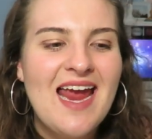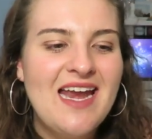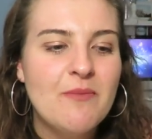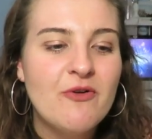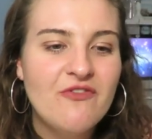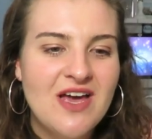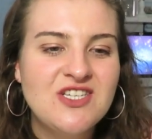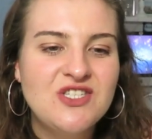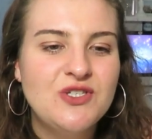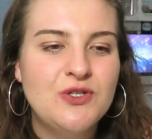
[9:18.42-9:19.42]
in a
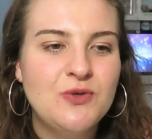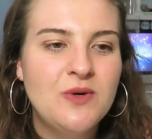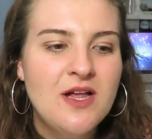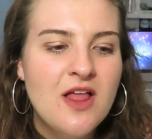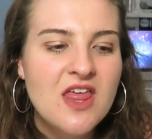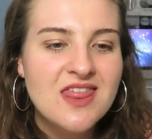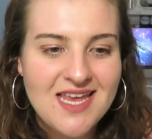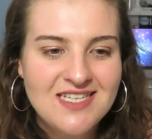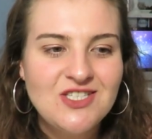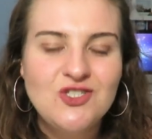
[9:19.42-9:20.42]
professional
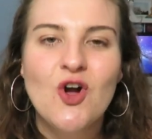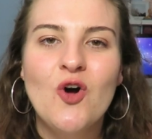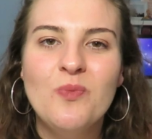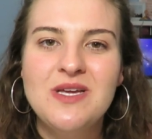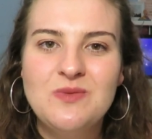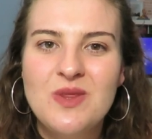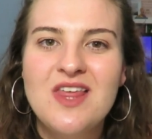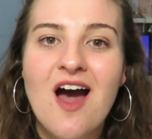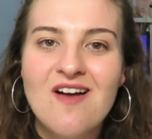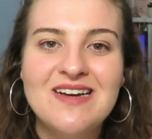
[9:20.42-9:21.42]
theatre job is
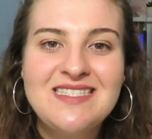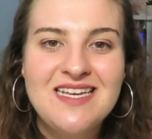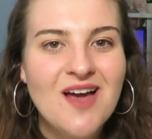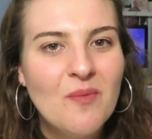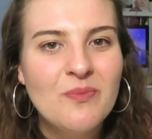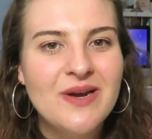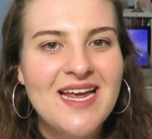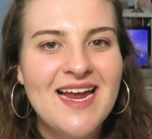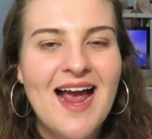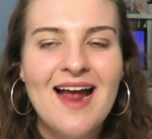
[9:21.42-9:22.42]
with the RSC
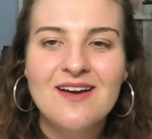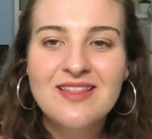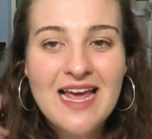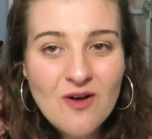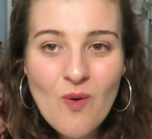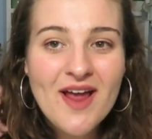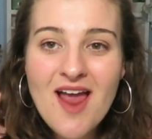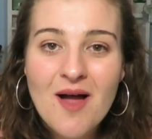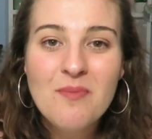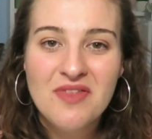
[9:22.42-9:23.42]
company, and they're
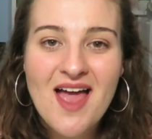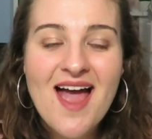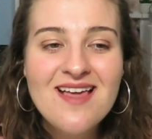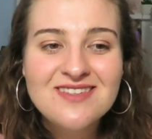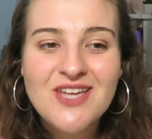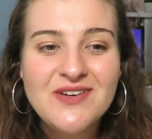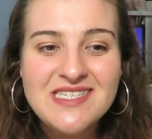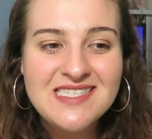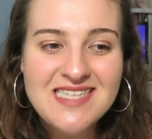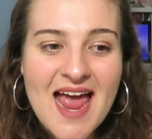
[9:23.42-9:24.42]
quite up there, so
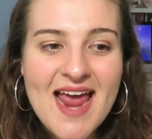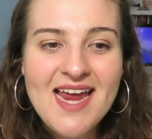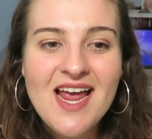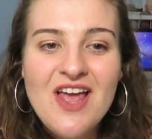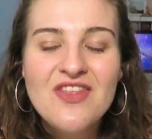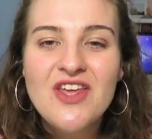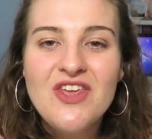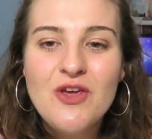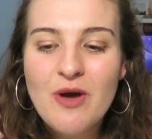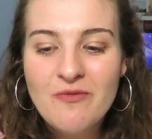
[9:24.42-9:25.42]
to say
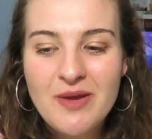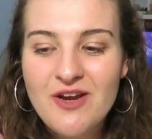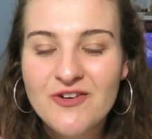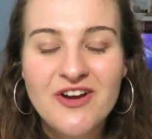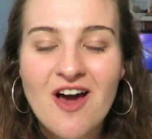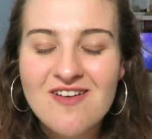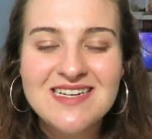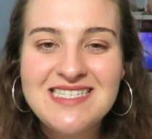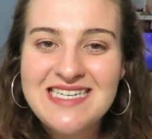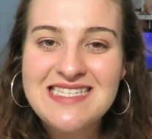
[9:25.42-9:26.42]
that you have been on an
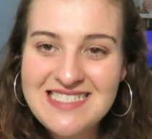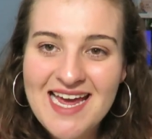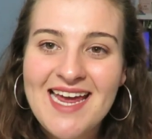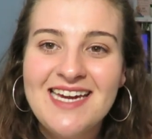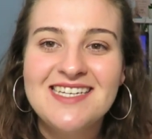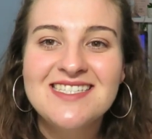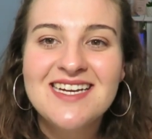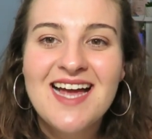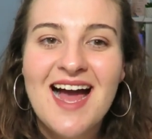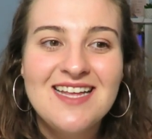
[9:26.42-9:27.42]
RSC
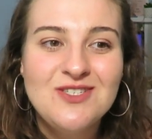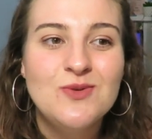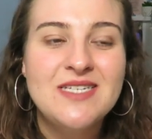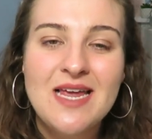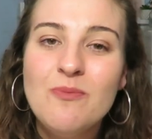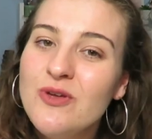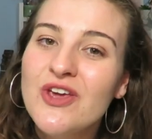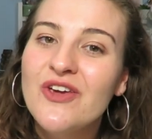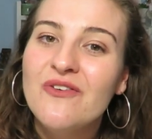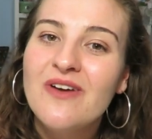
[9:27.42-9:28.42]
stage as your
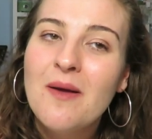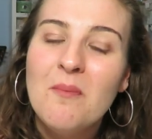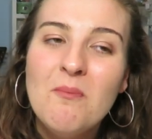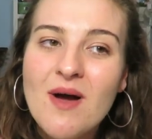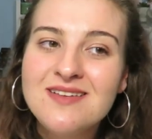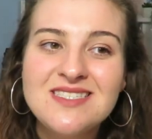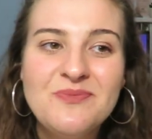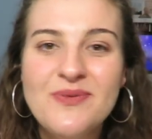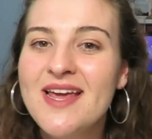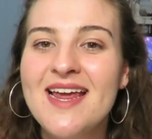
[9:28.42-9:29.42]
debut
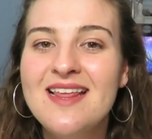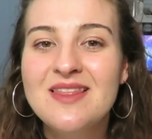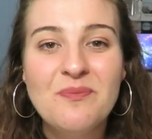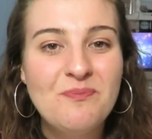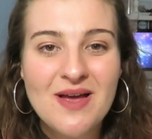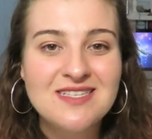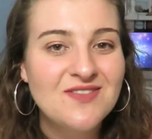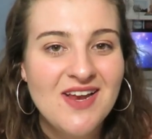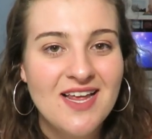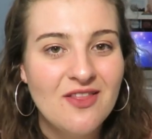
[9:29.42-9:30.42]
must be the best
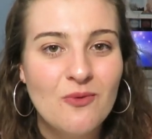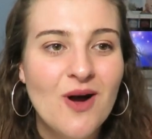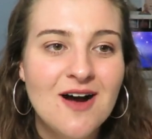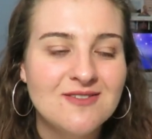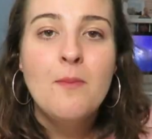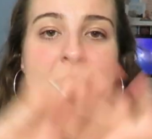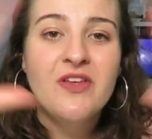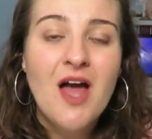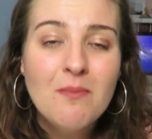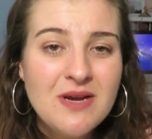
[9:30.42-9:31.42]
feeling in the world. But
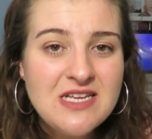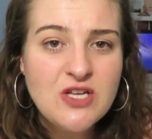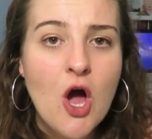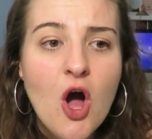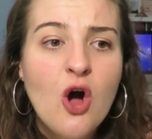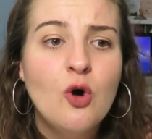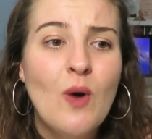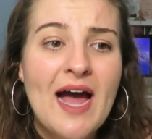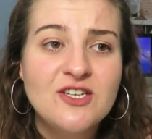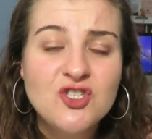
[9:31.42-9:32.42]
the company as a
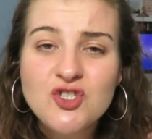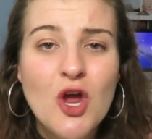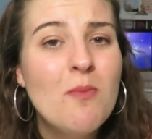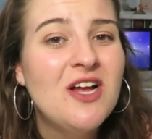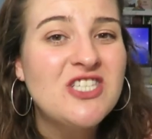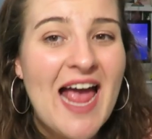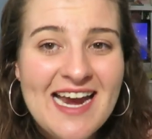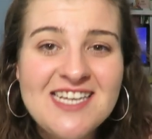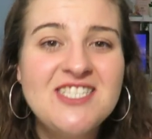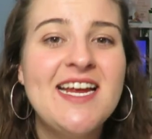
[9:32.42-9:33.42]
whole had so much
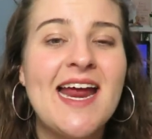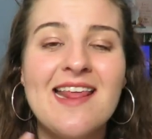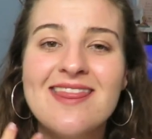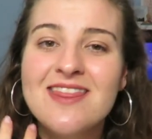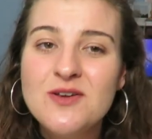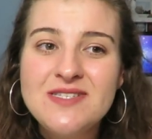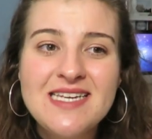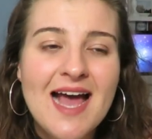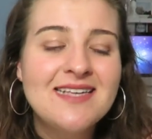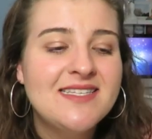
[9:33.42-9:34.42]
energy and
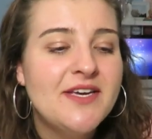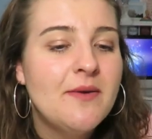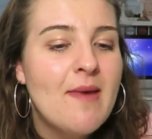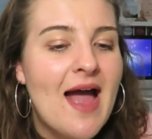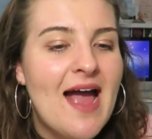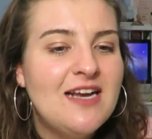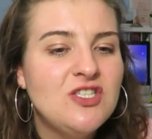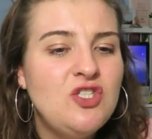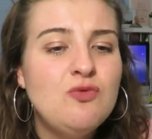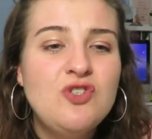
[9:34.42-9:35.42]
enthusiasm,
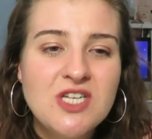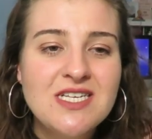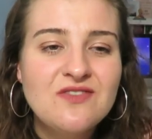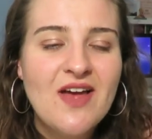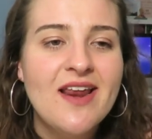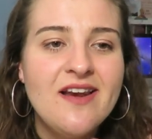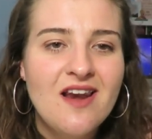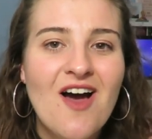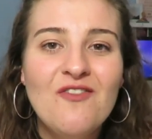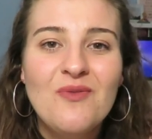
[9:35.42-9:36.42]
and you just fell
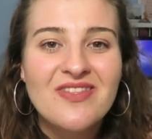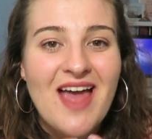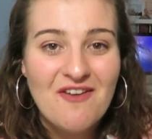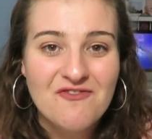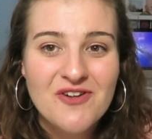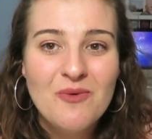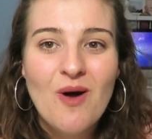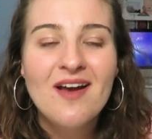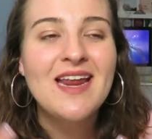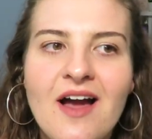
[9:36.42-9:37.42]
in love with
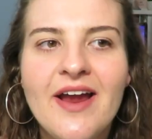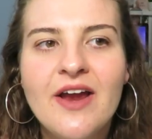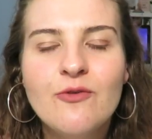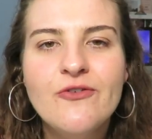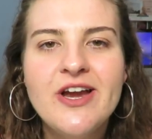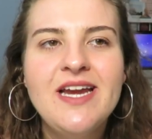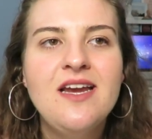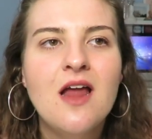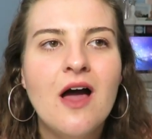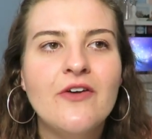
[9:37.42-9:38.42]
everyone. I really
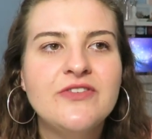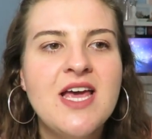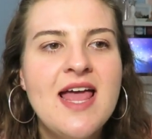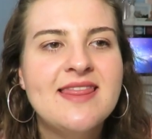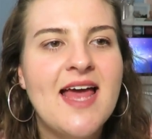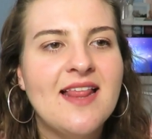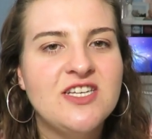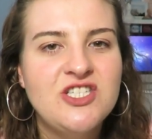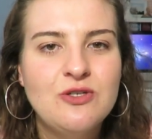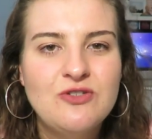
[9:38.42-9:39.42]
loved that
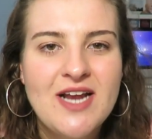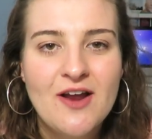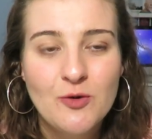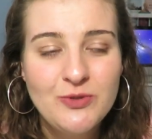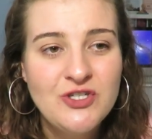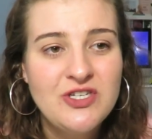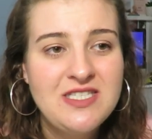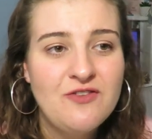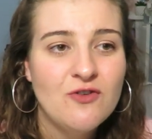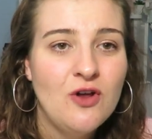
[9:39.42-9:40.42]
the children had
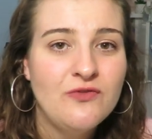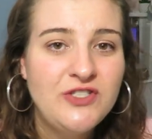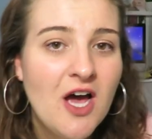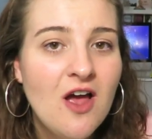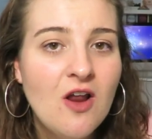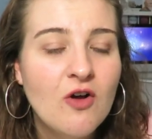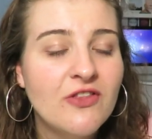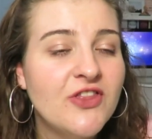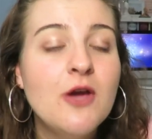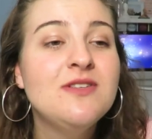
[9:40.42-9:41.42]
opportunity for a lot of
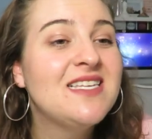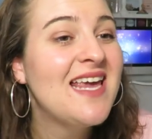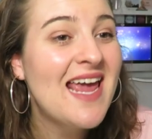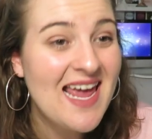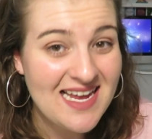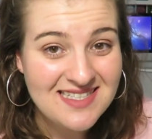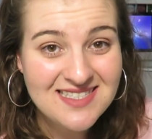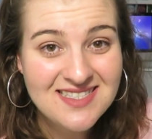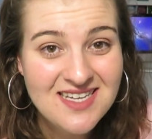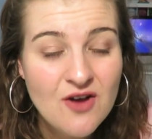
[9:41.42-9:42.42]
dialogue. Those kids,
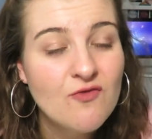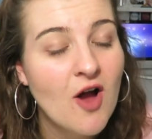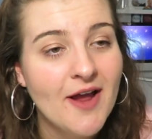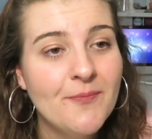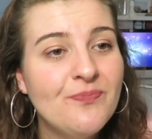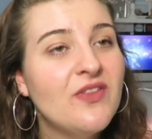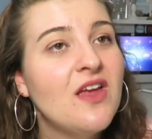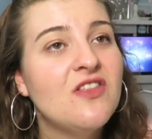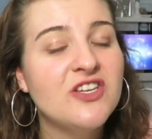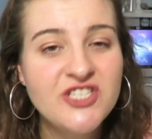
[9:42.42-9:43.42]
right,
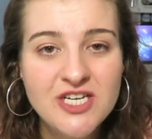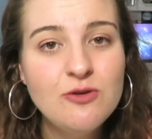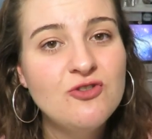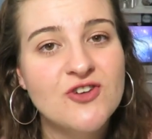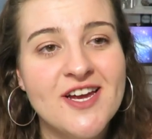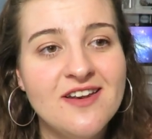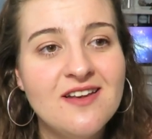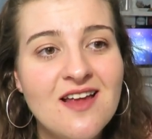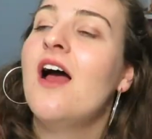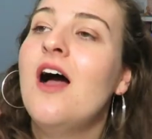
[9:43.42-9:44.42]
the
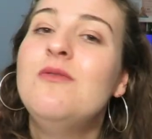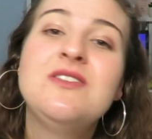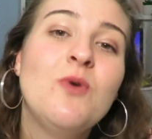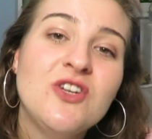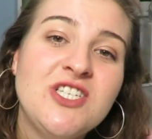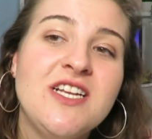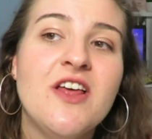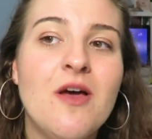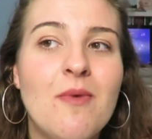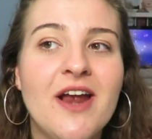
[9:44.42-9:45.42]
children, I was watching
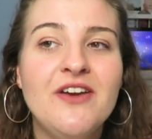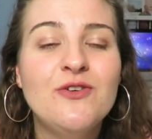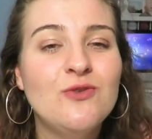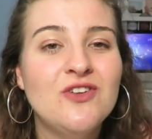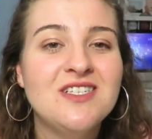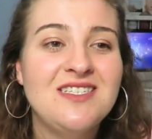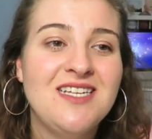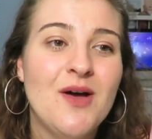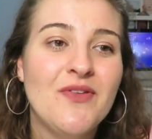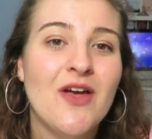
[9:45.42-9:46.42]
them and in all
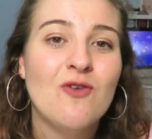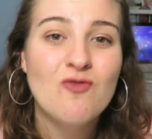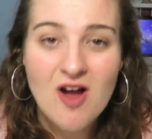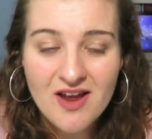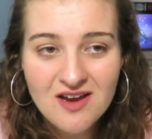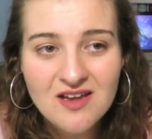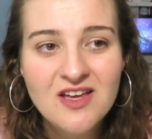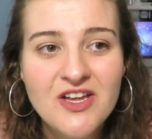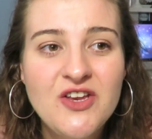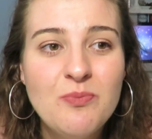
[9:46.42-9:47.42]
honesty I was like, right,
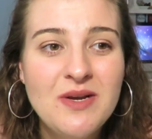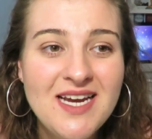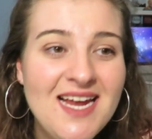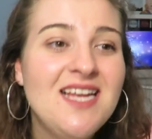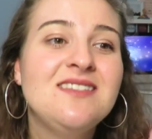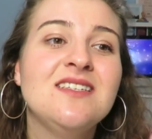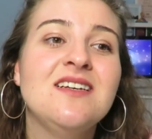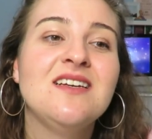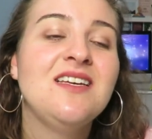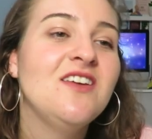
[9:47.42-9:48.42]
can you please
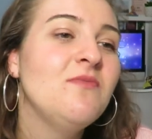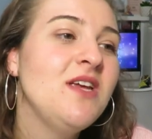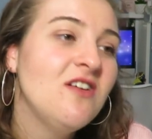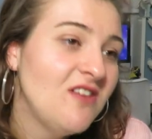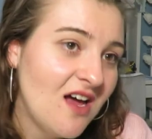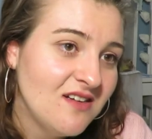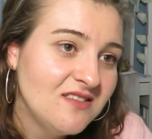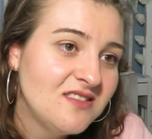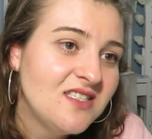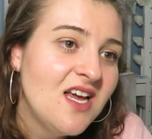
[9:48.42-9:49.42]
give me your
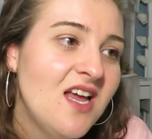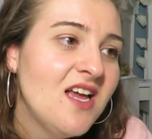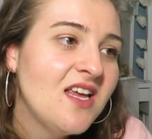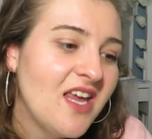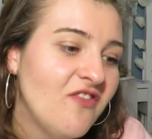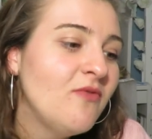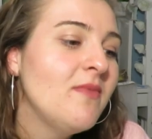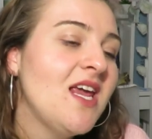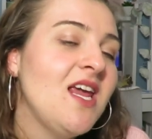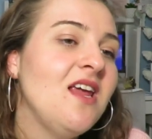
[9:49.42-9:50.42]
lungs, give
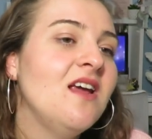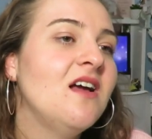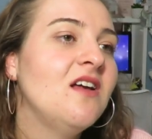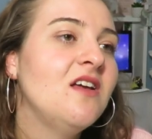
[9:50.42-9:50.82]
me